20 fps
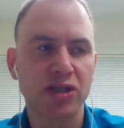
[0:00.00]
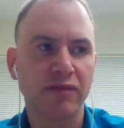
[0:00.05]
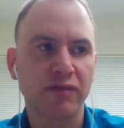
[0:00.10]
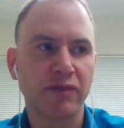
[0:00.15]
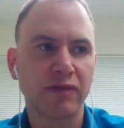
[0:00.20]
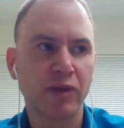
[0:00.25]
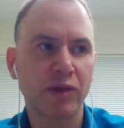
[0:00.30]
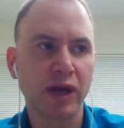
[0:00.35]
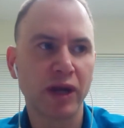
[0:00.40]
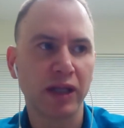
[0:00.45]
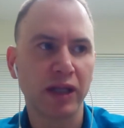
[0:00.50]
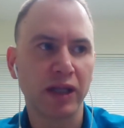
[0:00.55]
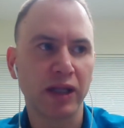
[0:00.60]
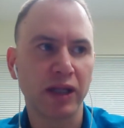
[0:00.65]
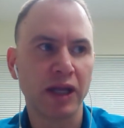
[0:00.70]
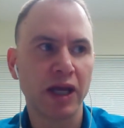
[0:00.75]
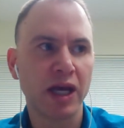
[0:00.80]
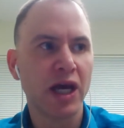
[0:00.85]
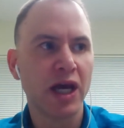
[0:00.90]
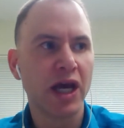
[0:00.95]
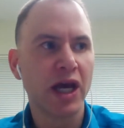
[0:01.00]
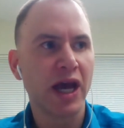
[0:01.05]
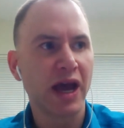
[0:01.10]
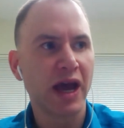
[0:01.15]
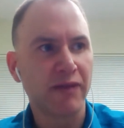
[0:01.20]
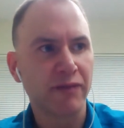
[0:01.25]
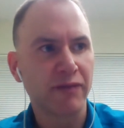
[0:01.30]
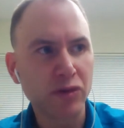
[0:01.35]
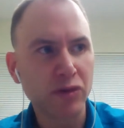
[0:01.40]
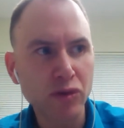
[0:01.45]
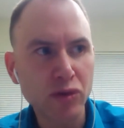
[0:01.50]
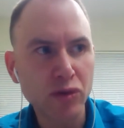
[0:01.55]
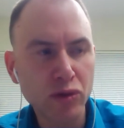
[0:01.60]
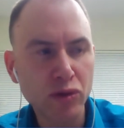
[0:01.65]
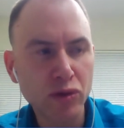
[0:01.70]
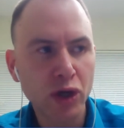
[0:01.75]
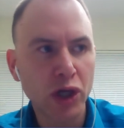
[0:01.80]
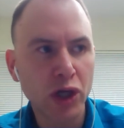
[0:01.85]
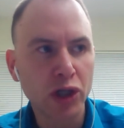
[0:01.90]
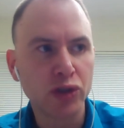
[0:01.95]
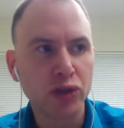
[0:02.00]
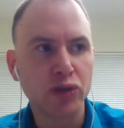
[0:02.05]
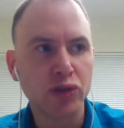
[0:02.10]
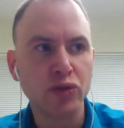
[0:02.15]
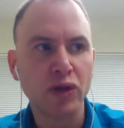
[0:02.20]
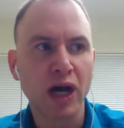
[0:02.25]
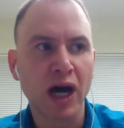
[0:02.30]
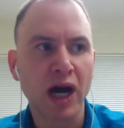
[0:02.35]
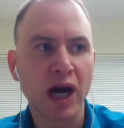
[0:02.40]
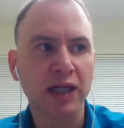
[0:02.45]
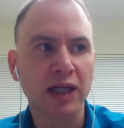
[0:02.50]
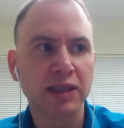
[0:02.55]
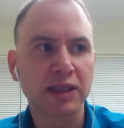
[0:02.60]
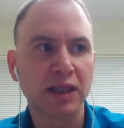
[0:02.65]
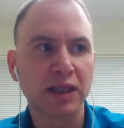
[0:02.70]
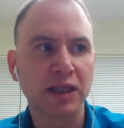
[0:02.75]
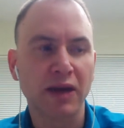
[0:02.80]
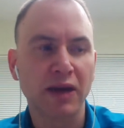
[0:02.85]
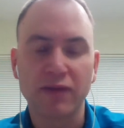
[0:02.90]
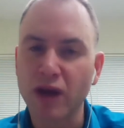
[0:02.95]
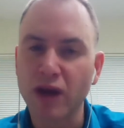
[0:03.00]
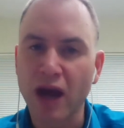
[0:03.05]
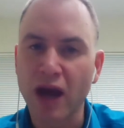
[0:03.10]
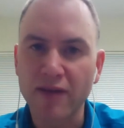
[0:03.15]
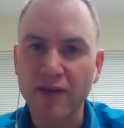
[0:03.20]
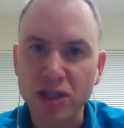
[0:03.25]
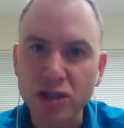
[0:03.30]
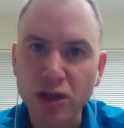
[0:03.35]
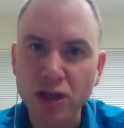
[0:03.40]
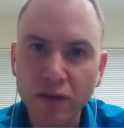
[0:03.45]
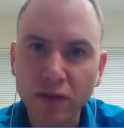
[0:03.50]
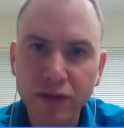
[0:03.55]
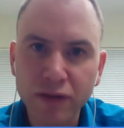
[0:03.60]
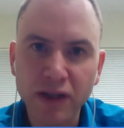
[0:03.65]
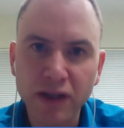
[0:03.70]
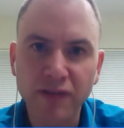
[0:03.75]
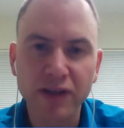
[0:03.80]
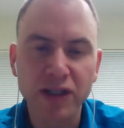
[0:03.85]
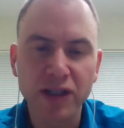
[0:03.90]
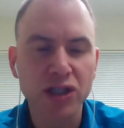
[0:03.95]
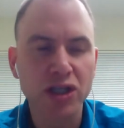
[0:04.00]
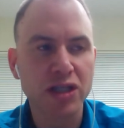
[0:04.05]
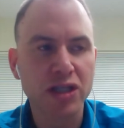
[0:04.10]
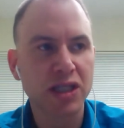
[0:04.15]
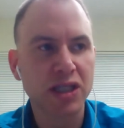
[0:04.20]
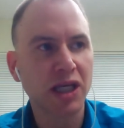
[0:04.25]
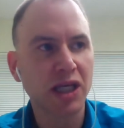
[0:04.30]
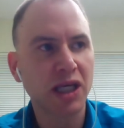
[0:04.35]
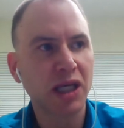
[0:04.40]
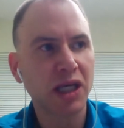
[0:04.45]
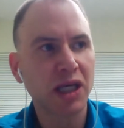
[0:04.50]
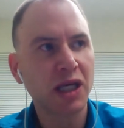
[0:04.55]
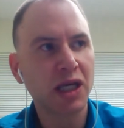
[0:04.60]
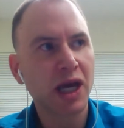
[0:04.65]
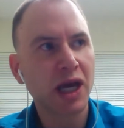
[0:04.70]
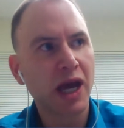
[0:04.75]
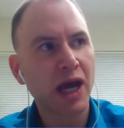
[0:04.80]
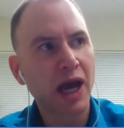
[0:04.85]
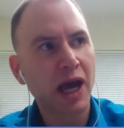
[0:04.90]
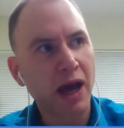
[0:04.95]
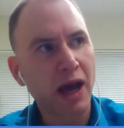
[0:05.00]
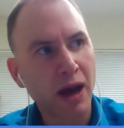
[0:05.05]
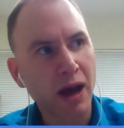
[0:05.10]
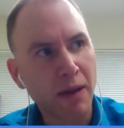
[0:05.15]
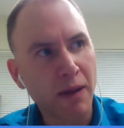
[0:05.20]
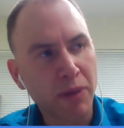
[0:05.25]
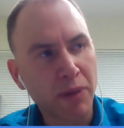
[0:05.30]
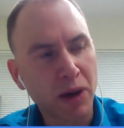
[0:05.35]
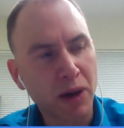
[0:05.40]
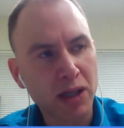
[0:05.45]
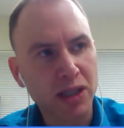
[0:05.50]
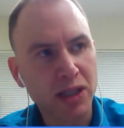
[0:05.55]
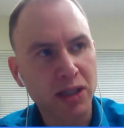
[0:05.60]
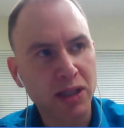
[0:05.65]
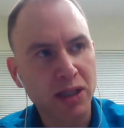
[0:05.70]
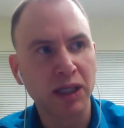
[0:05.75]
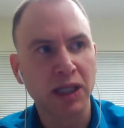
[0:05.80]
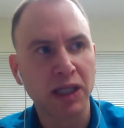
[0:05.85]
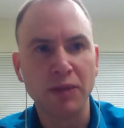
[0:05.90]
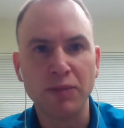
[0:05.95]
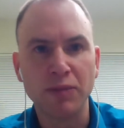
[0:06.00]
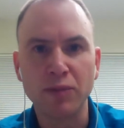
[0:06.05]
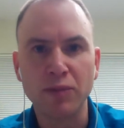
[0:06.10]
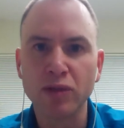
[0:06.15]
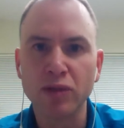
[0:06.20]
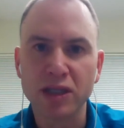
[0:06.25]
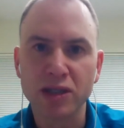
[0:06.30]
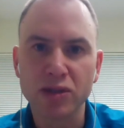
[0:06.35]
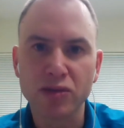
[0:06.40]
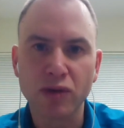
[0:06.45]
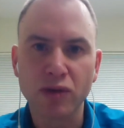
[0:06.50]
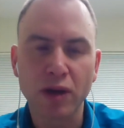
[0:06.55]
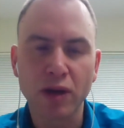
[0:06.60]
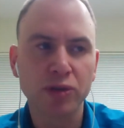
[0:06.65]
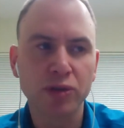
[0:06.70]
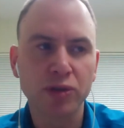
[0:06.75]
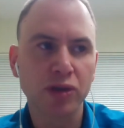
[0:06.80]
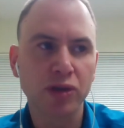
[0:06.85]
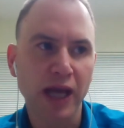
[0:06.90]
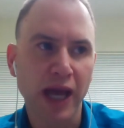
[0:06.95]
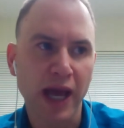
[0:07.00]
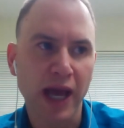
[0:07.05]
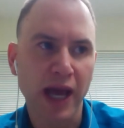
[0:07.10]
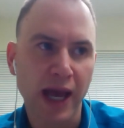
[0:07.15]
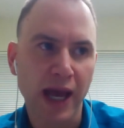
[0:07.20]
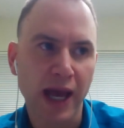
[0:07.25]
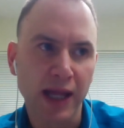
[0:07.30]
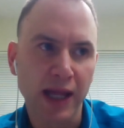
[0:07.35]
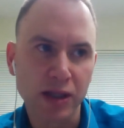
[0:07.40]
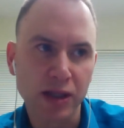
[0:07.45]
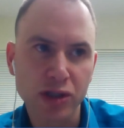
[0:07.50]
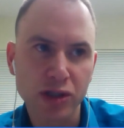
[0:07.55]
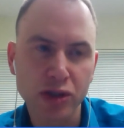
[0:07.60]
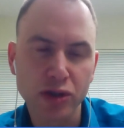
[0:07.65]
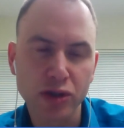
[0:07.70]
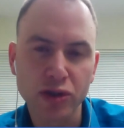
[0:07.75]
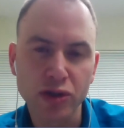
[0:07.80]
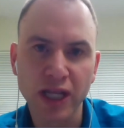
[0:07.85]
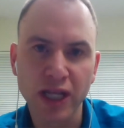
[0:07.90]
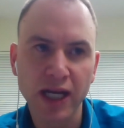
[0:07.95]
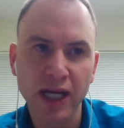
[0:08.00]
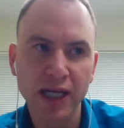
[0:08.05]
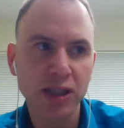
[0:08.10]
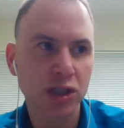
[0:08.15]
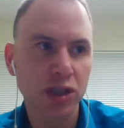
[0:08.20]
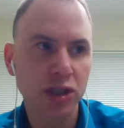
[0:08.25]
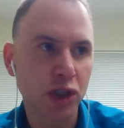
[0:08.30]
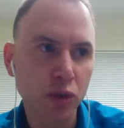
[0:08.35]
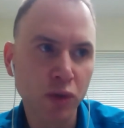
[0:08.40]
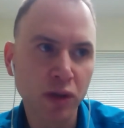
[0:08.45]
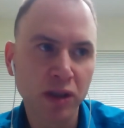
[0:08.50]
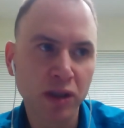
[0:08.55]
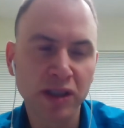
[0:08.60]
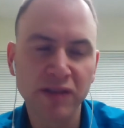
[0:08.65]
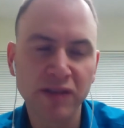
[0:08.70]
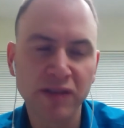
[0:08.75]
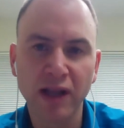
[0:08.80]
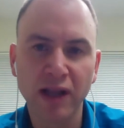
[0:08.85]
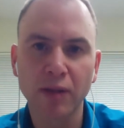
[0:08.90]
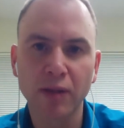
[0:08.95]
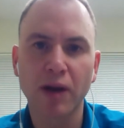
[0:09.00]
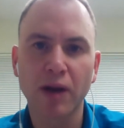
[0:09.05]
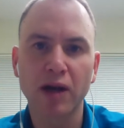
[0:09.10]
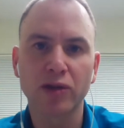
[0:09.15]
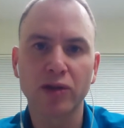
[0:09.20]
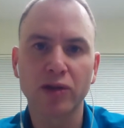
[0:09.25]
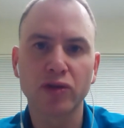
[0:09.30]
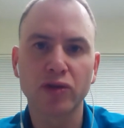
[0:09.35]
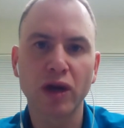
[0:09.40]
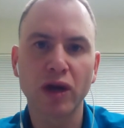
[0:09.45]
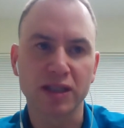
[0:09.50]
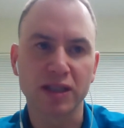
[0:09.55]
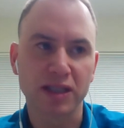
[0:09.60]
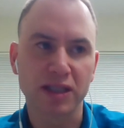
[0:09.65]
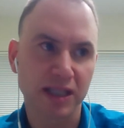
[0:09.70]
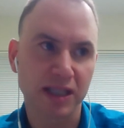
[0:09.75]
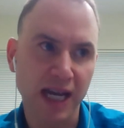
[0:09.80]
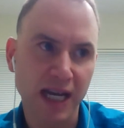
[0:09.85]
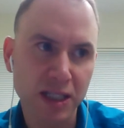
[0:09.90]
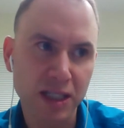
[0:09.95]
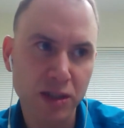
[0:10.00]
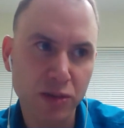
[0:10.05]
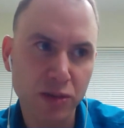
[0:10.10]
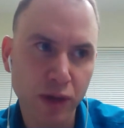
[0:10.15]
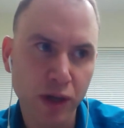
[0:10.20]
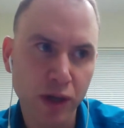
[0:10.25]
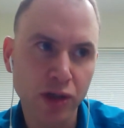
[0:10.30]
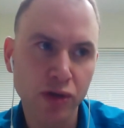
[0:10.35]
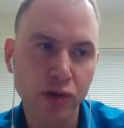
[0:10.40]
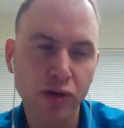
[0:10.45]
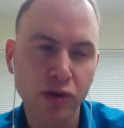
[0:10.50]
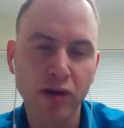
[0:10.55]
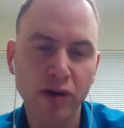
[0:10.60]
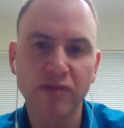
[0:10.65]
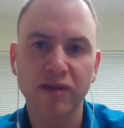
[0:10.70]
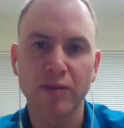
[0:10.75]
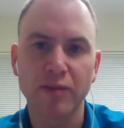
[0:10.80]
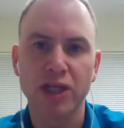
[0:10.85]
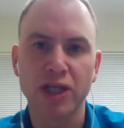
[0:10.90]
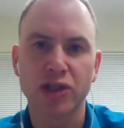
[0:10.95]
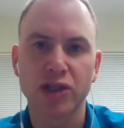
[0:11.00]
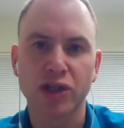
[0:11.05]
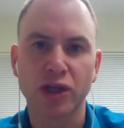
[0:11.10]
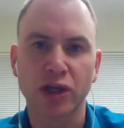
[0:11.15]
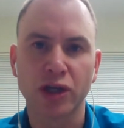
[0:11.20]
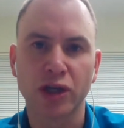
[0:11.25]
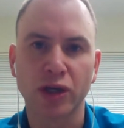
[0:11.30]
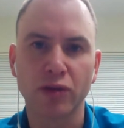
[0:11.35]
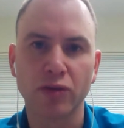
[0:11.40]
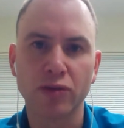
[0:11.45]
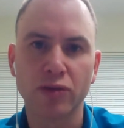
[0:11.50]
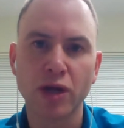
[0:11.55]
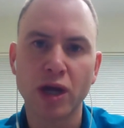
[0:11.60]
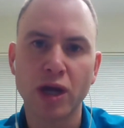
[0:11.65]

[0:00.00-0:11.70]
brain. If you have a sulfur deficiency, possibly an immune disruption and certain genetics, you will develop arthritis. That's where your inflammation is going to go.